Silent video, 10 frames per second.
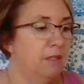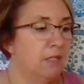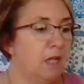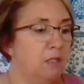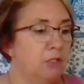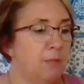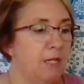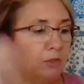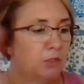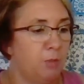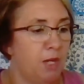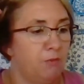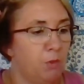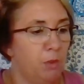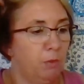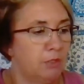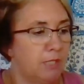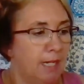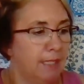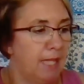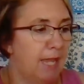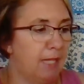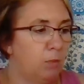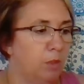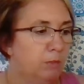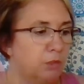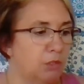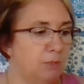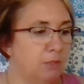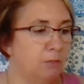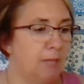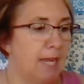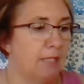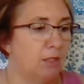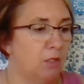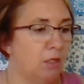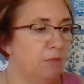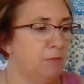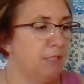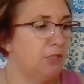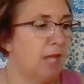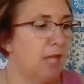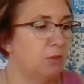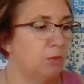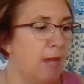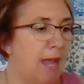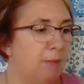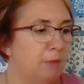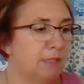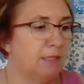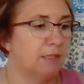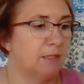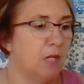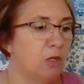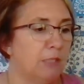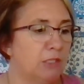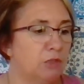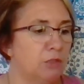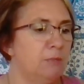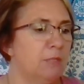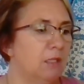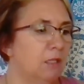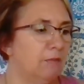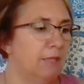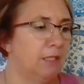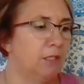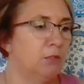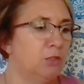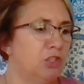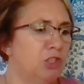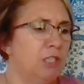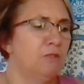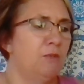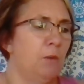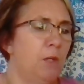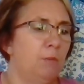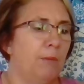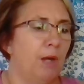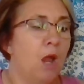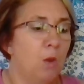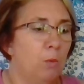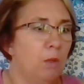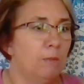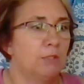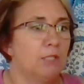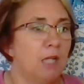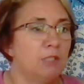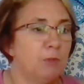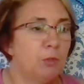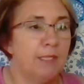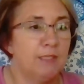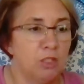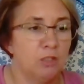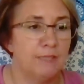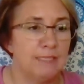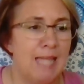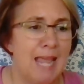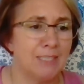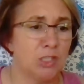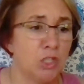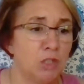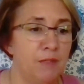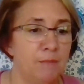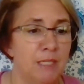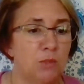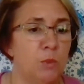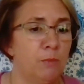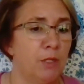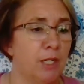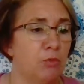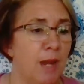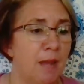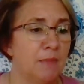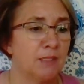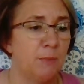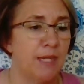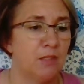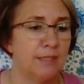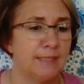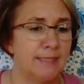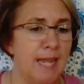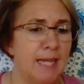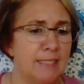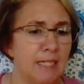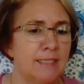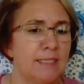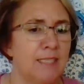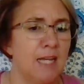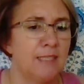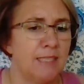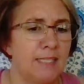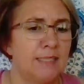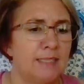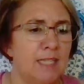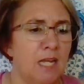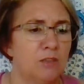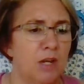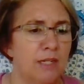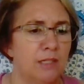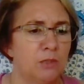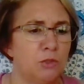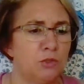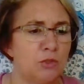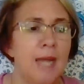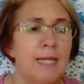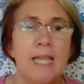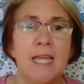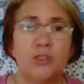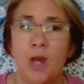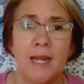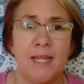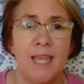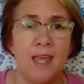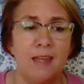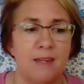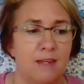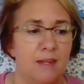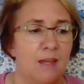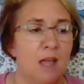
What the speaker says: The cocker spaniel sprang for Wilbur's hind leg. Wilbur jumped and ran. Lurvy reached out and grabbed. Mrs. Zuckerman screamed at Lurvy. The goose cheered for Wilbur. Wilbur dodged between Lurvy's legs. Lurvy missed Wilbur and grabbed the spaniel instead. "Nicely done," cried the goose. Try it again.